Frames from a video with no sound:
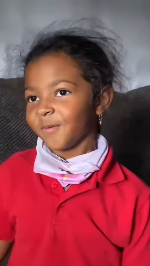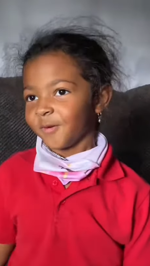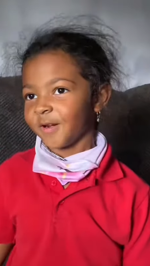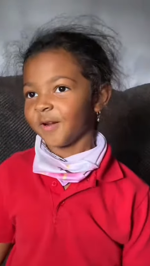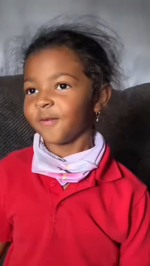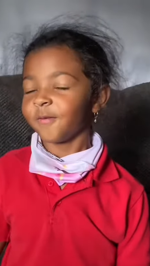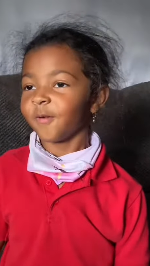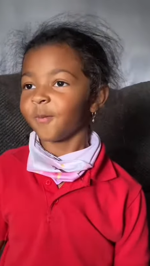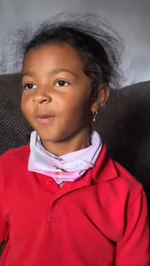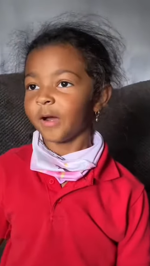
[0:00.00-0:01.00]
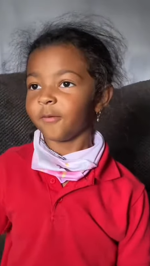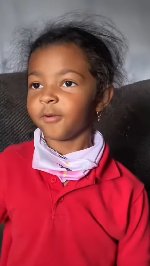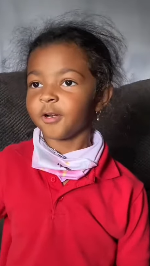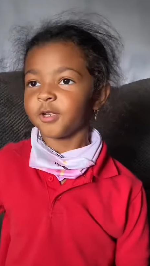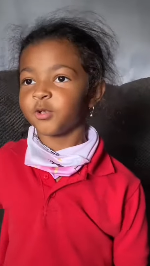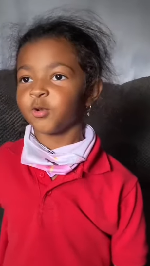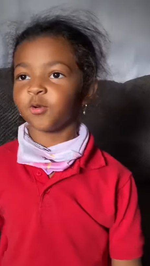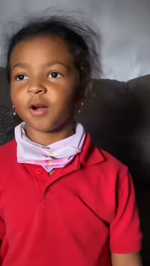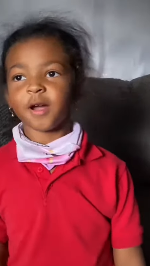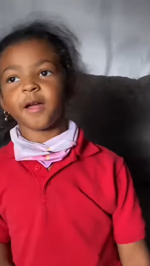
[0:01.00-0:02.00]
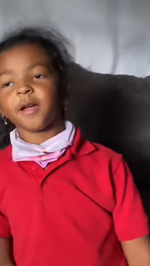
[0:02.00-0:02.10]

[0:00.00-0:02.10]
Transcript: Whenever my friends do a